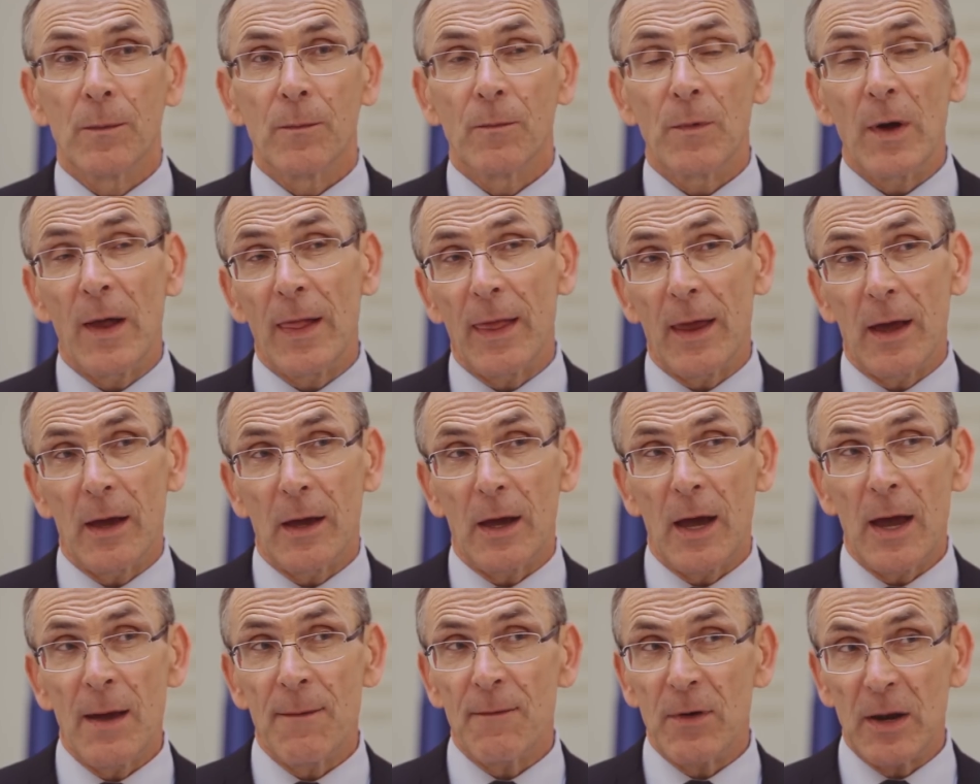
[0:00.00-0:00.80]
Well,
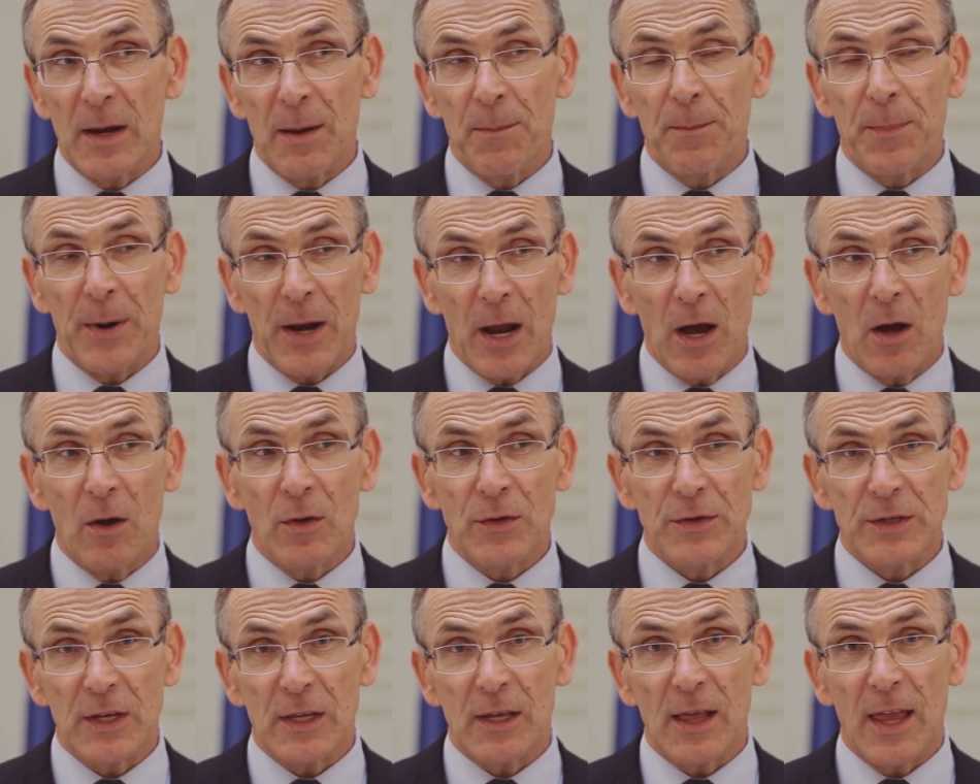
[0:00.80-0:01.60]
I am very
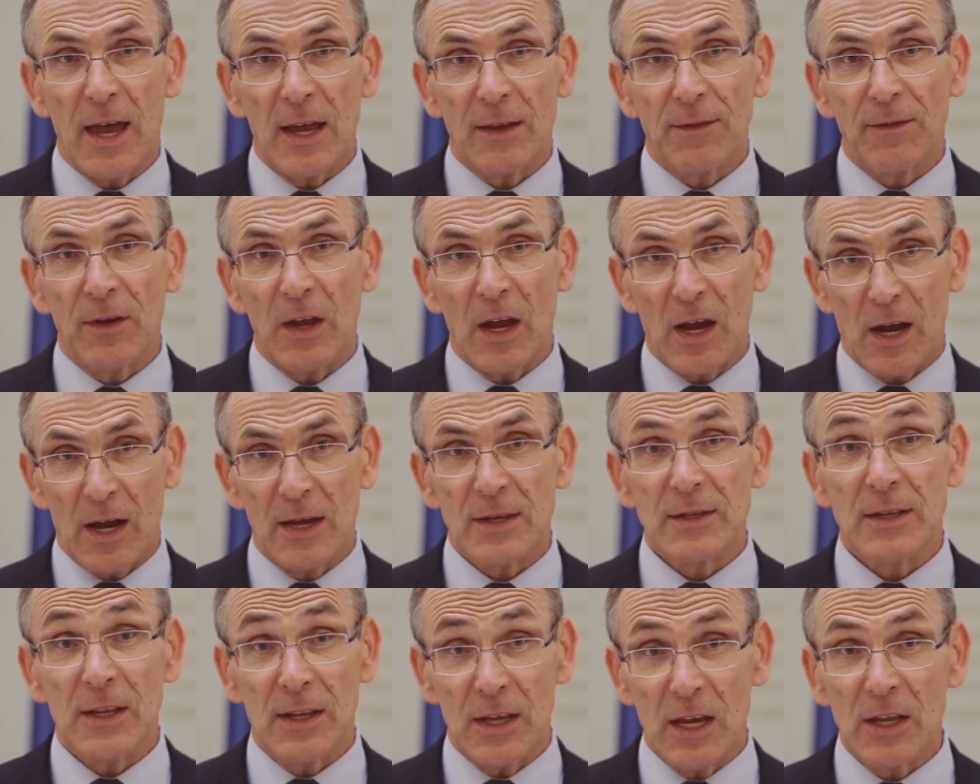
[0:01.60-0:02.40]
proud that Latvia
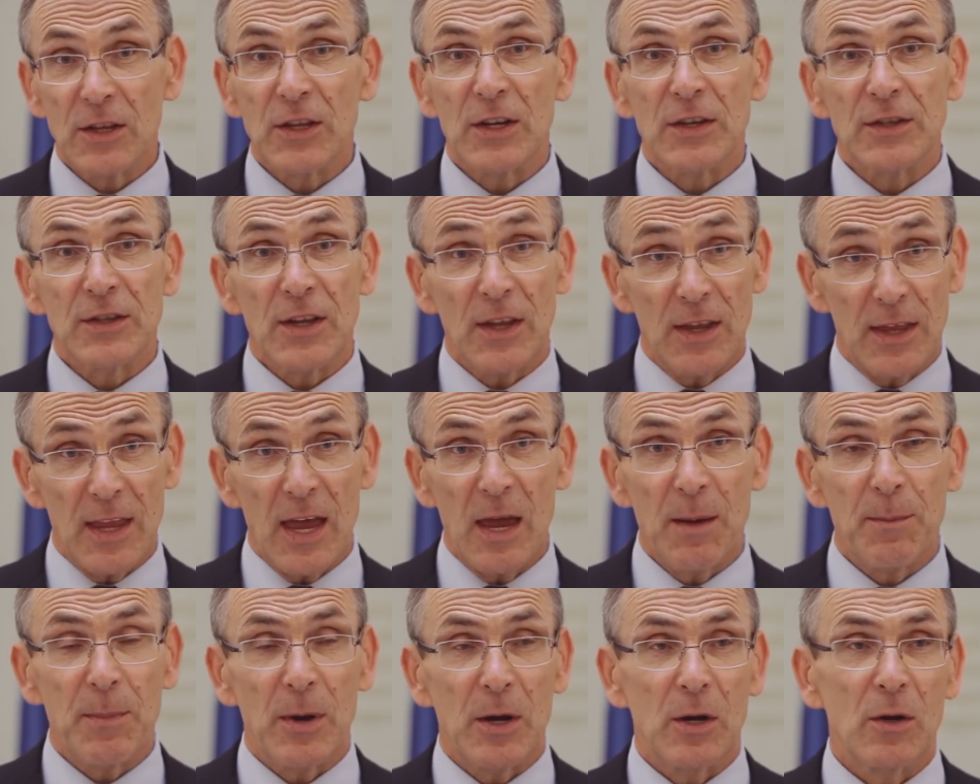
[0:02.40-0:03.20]
has an interesting
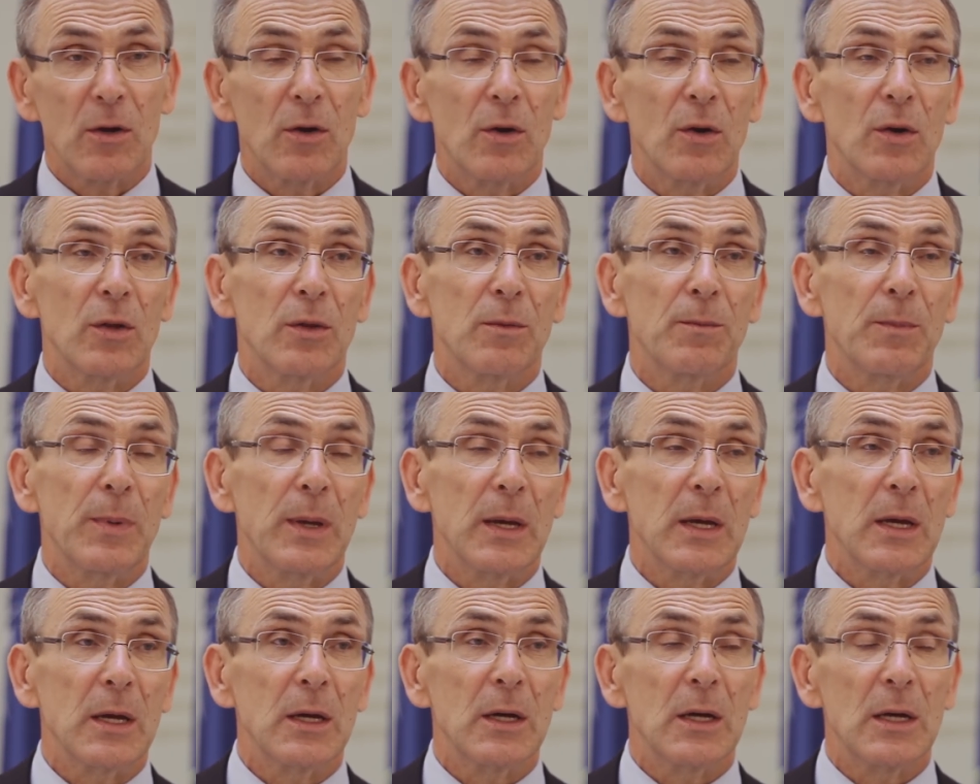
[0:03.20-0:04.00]
neighborhood,
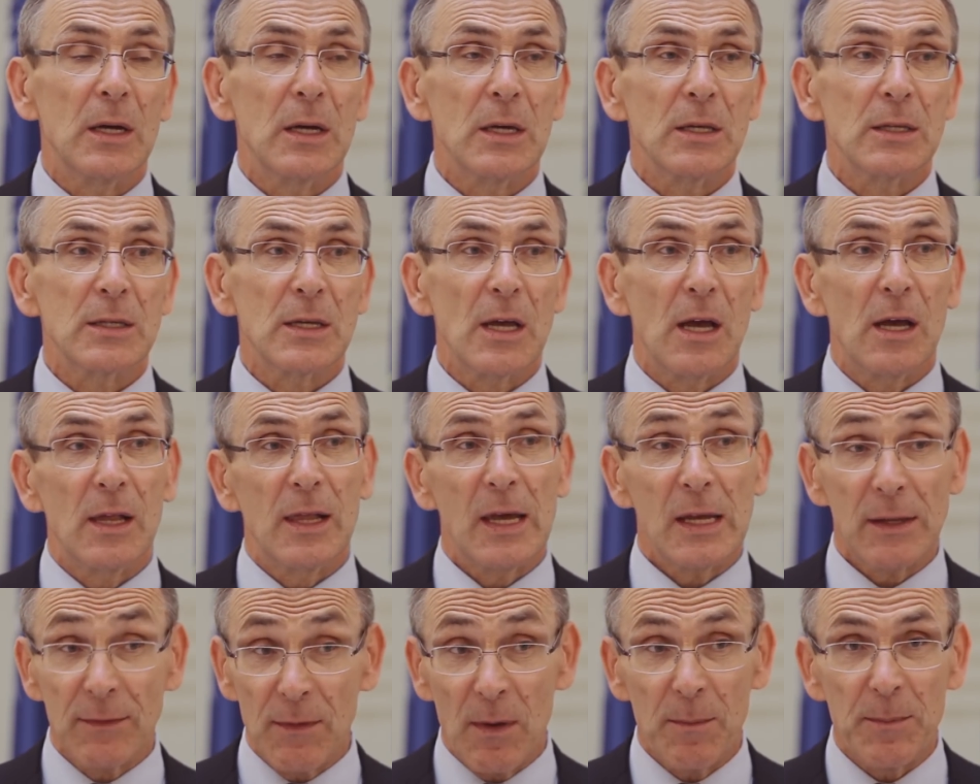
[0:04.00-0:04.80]
because
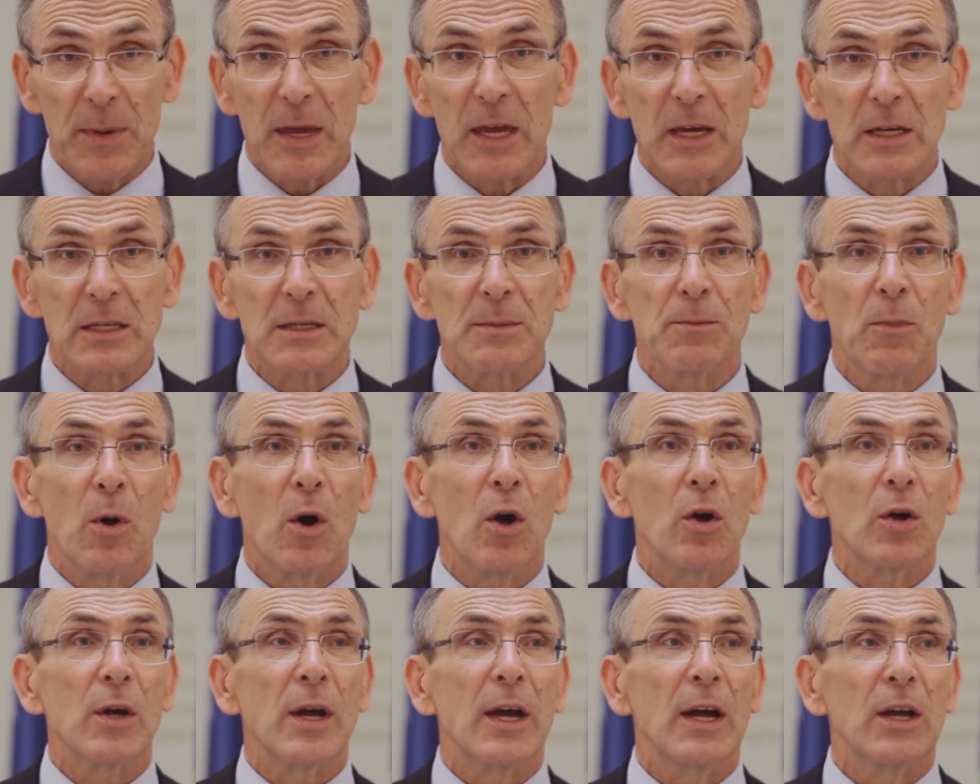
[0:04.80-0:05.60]
Latvia, being a
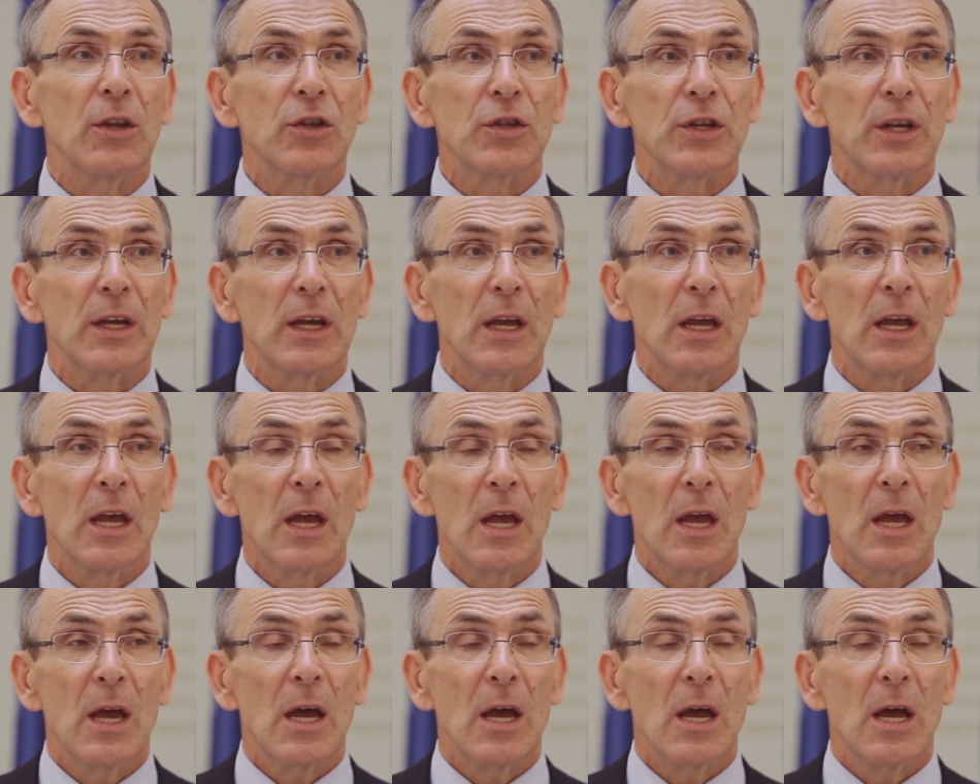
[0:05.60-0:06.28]
small country,